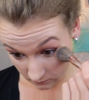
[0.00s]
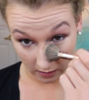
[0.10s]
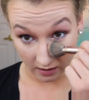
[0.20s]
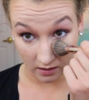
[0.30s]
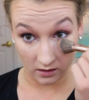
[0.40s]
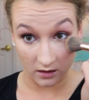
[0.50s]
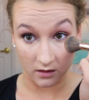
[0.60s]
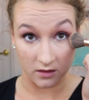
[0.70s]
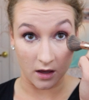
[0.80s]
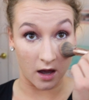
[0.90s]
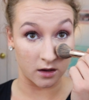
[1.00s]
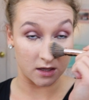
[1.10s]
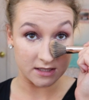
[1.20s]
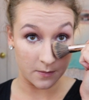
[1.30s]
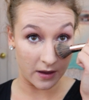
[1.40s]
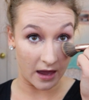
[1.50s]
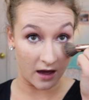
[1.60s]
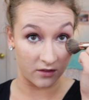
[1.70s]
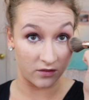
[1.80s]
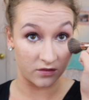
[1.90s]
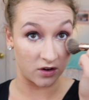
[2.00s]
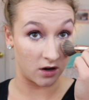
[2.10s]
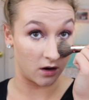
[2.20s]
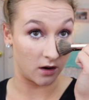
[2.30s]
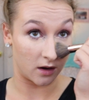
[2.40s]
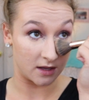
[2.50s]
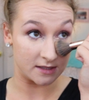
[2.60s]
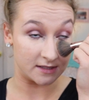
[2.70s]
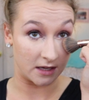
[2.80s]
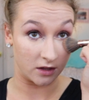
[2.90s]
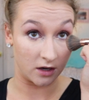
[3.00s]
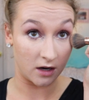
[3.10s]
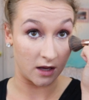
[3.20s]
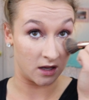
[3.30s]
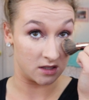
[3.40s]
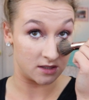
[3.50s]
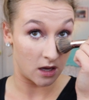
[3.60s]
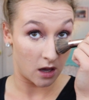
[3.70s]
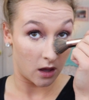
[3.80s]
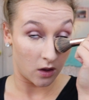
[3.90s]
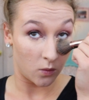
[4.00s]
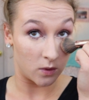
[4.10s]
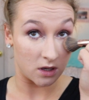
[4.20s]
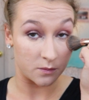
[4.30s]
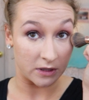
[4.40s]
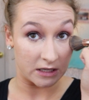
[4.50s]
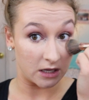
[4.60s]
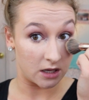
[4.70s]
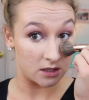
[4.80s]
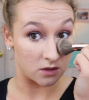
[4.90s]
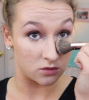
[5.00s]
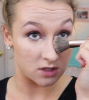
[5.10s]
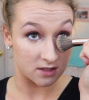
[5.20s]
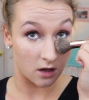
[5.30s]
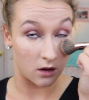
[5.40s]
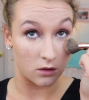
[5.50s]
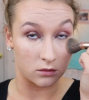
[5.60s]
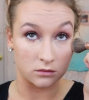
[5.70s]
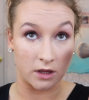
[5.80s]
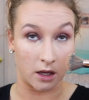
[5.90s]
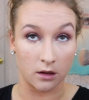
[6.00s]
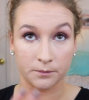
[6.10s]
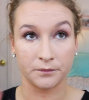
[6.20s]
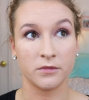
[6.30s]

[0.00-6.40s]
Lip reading: And a good tip I have for concealer is when you're blending it, don't just go like,